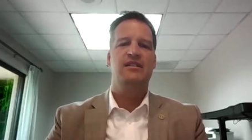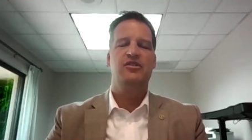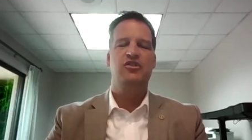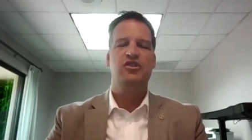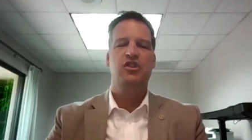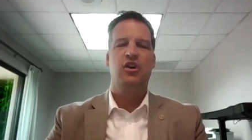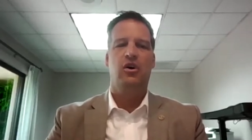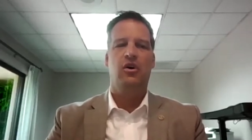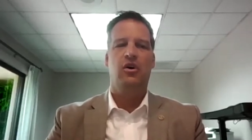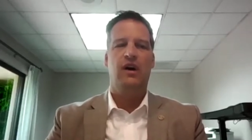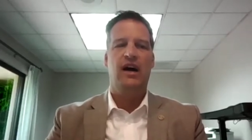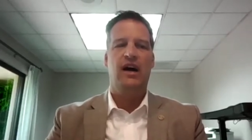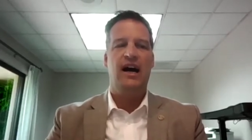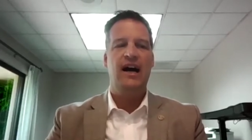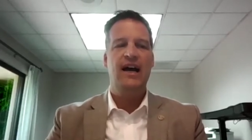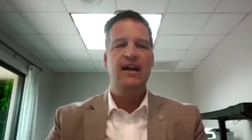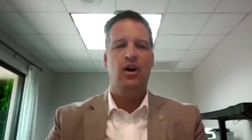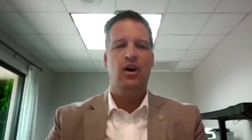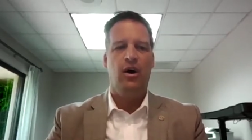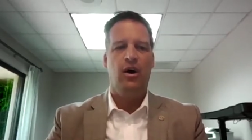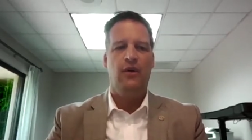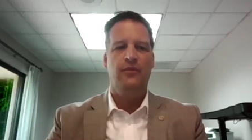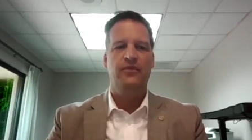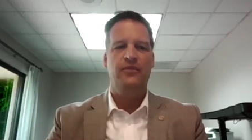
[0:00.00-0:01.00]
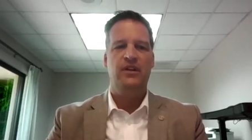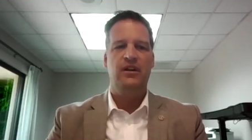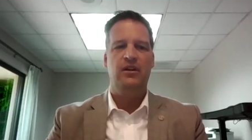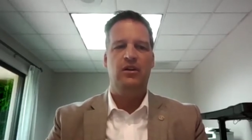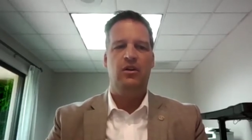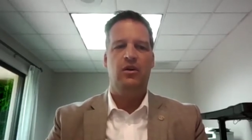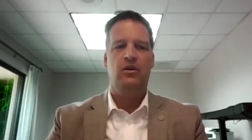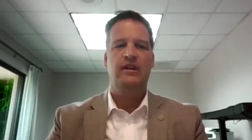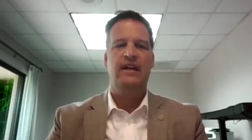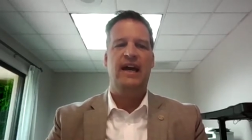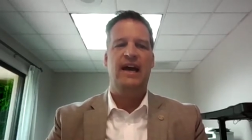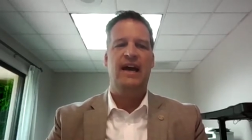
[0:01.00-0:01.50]
And so I often
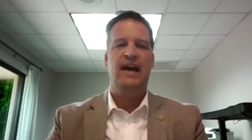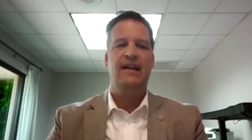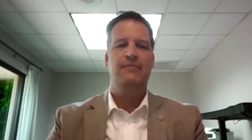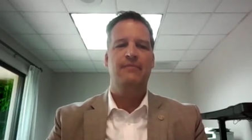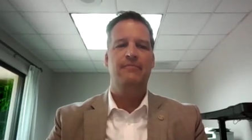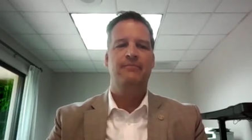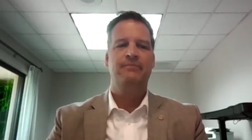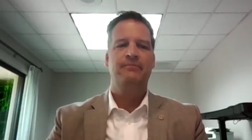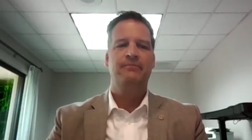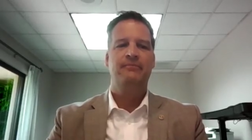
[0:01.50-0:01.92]
look at,